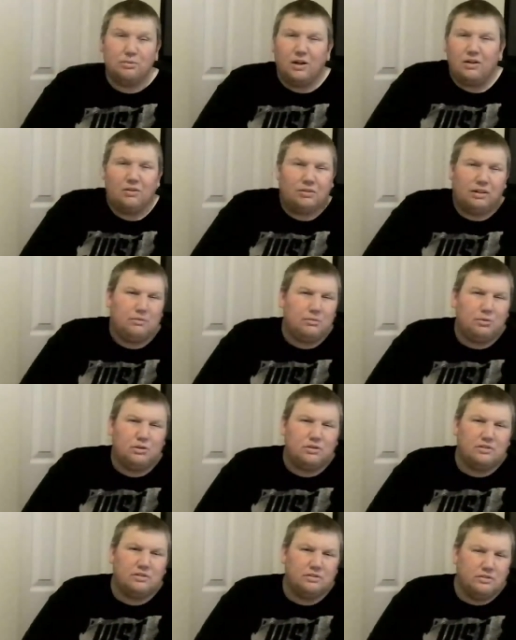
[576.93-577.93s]
I don't think
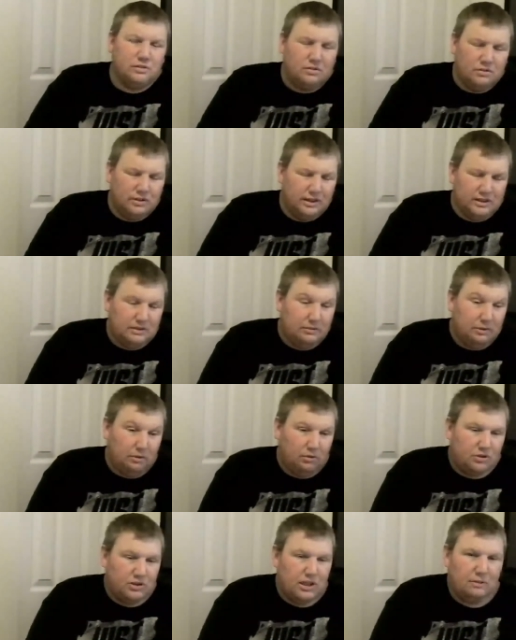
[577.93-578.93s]
Moose needs to be
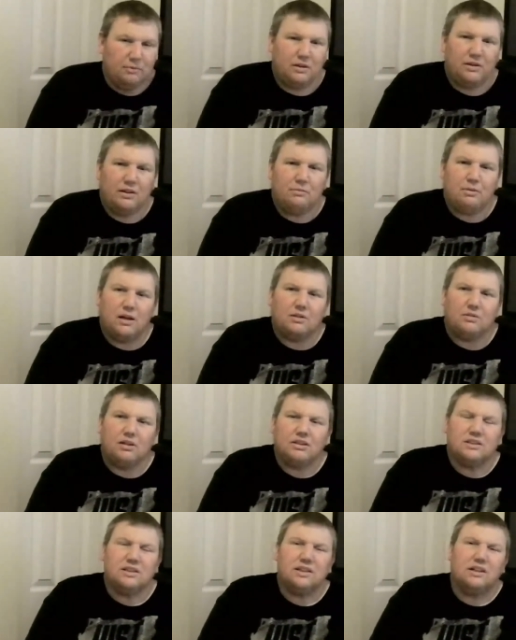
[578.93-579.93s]
world champion in Impact
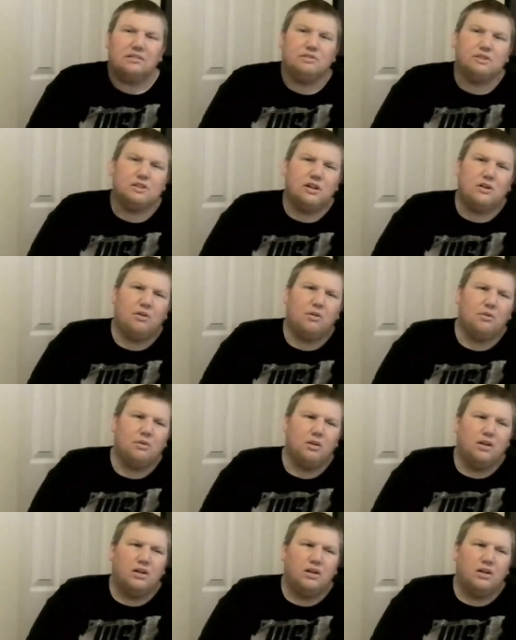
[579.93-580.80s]
Wrestling. If so,